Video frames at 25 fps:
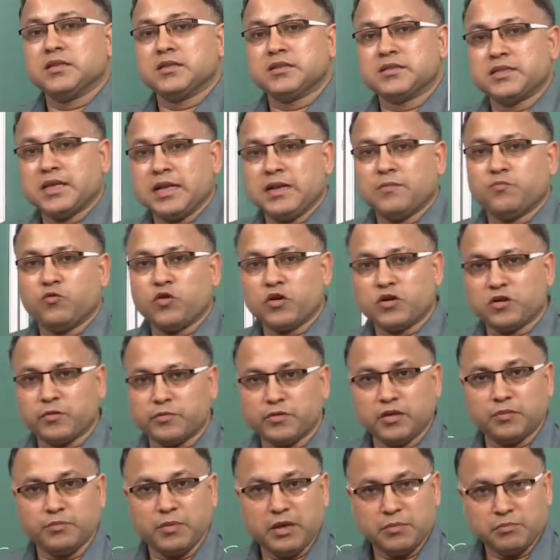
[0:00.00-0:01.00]
the self weight
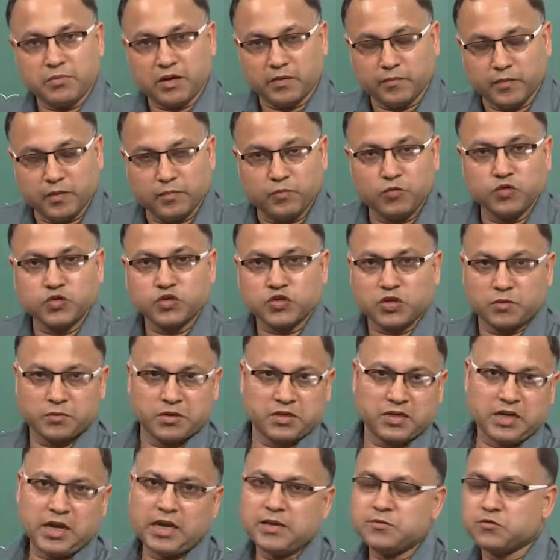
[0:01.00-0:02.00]
of the member, but most of
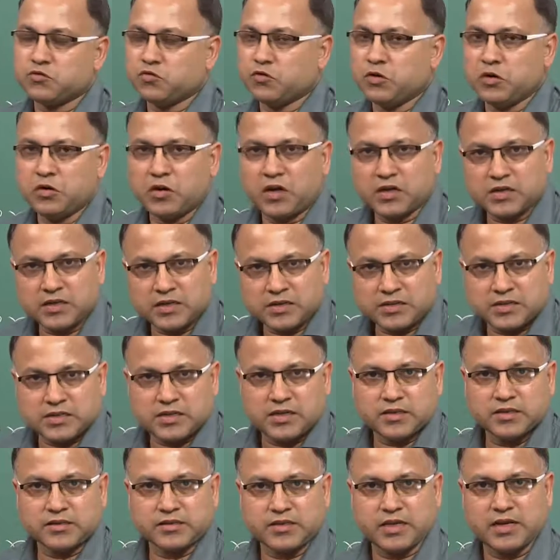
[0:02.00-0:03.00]
the times we will not
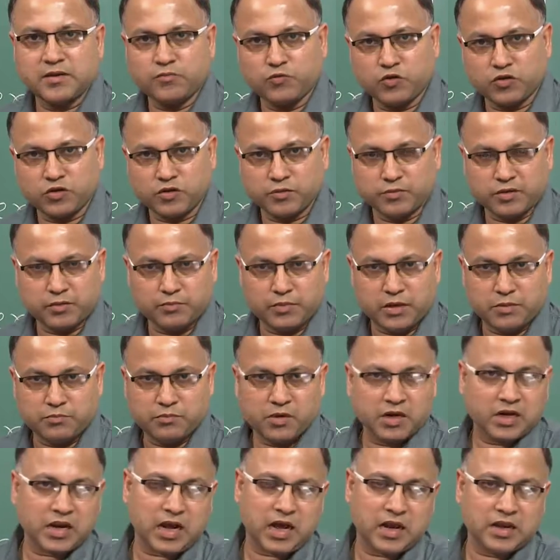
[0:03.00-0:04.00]
consider the self weight of the
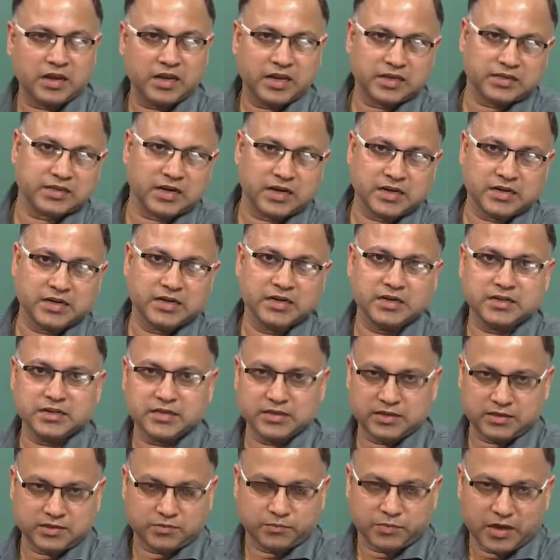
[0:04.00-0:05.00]
member unless until it
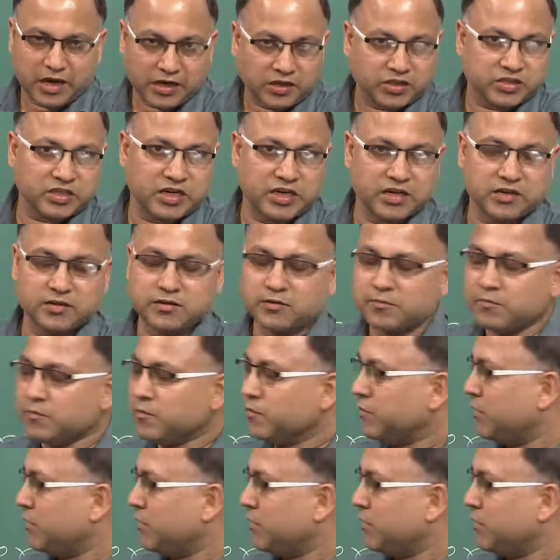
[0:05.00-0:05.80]
is mentioned.